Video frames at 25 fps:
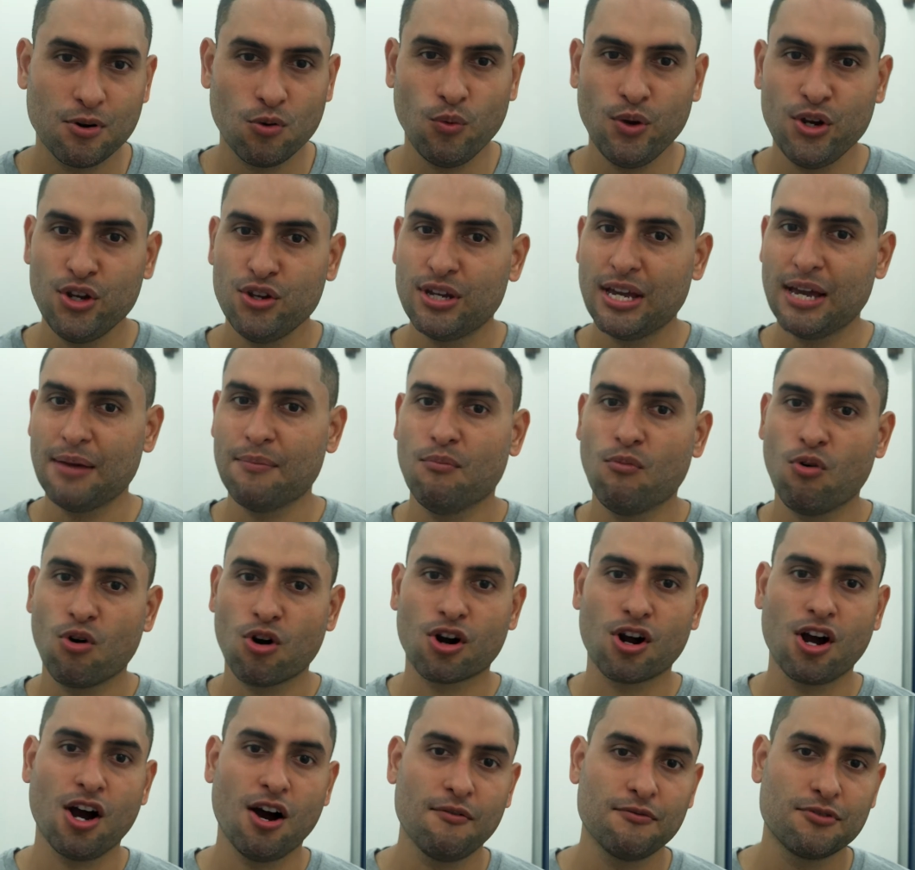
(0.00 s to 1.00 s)
when you get
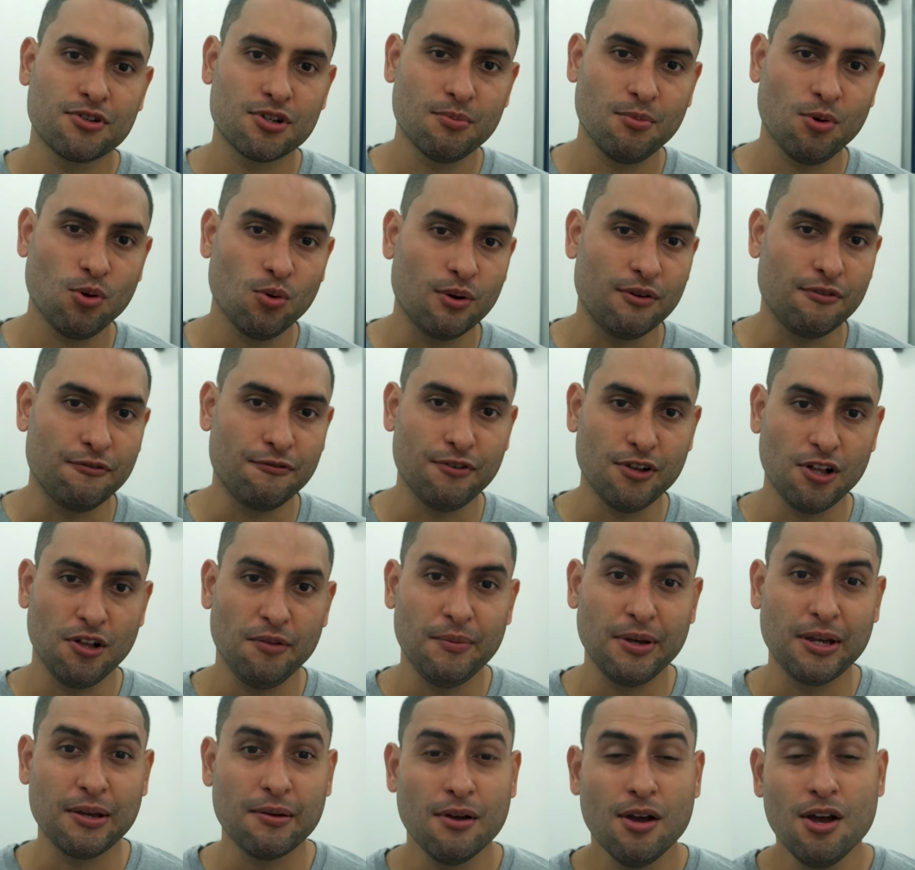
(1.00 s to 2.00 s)
more comfortable with
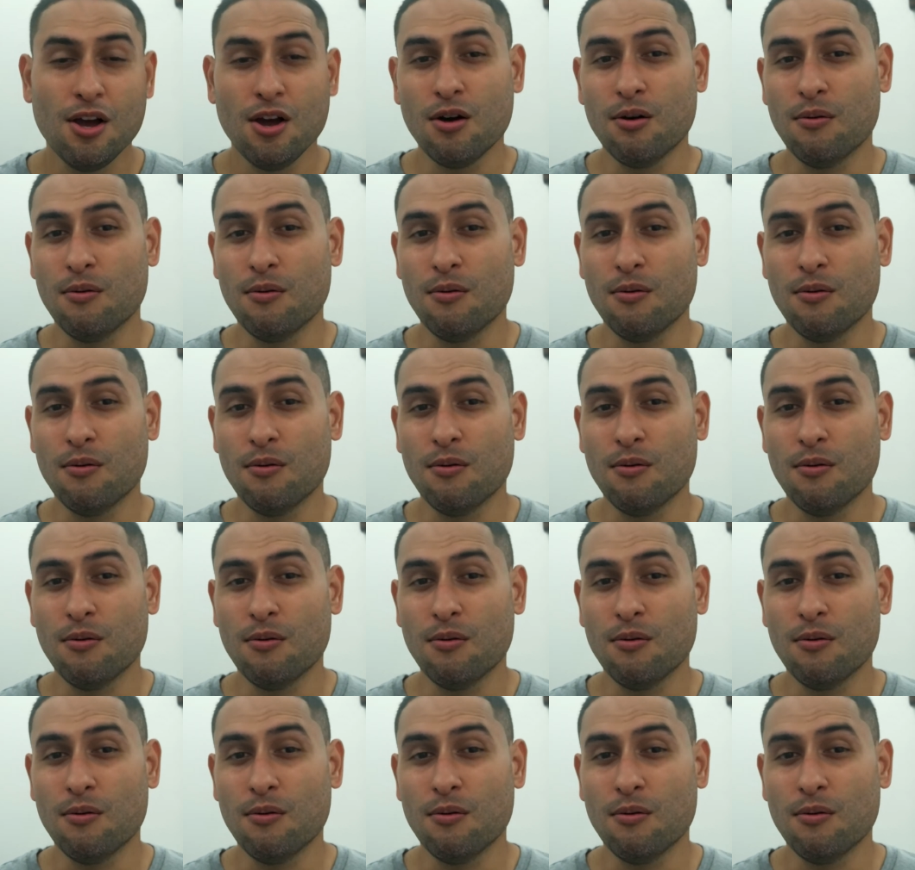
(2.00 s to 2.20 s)
filming,